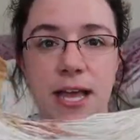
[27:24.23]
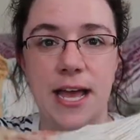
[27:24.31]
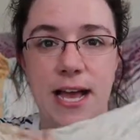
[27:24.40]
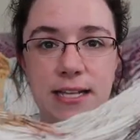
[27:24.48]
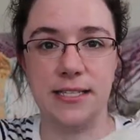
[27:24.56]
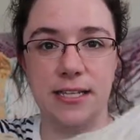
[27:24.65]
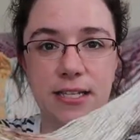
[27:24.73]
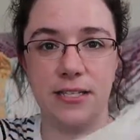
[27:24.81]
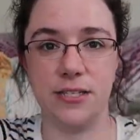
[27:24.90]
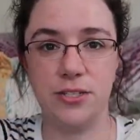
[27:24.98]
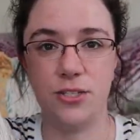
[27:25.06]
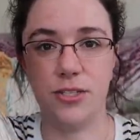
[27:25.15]
It has
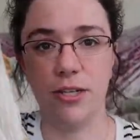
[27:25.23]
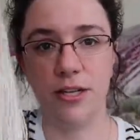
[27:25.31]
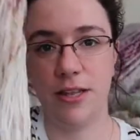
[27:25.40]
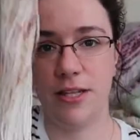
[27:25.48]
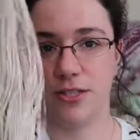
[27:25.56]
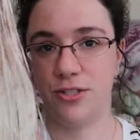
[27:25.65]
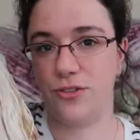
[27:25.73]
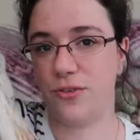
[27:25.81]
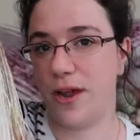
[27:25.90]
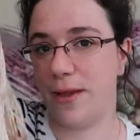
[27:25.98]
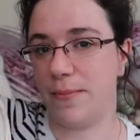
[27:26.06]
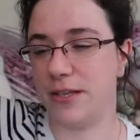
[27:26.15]
this, look at this
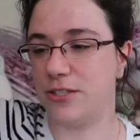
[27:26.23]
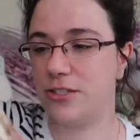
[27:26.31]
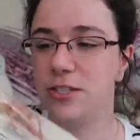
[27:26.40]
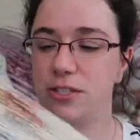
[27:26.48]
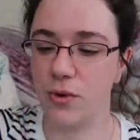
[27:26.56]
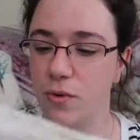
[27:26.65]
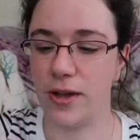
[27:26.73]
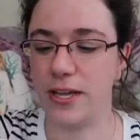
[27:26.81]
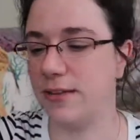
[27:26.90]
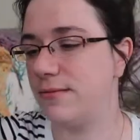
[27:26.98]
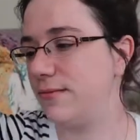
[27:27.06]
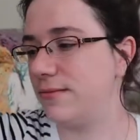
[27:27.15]
drape. It's just
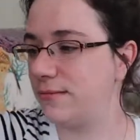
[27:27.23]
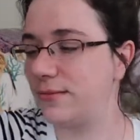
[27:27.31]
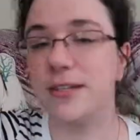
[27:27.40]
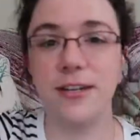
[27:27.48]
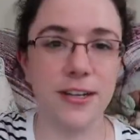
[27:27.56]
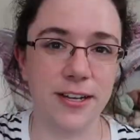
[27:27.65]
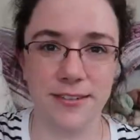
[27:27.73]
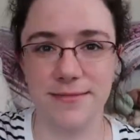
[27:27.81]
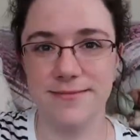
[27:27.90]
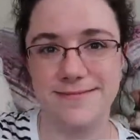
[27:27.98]
quite, I'm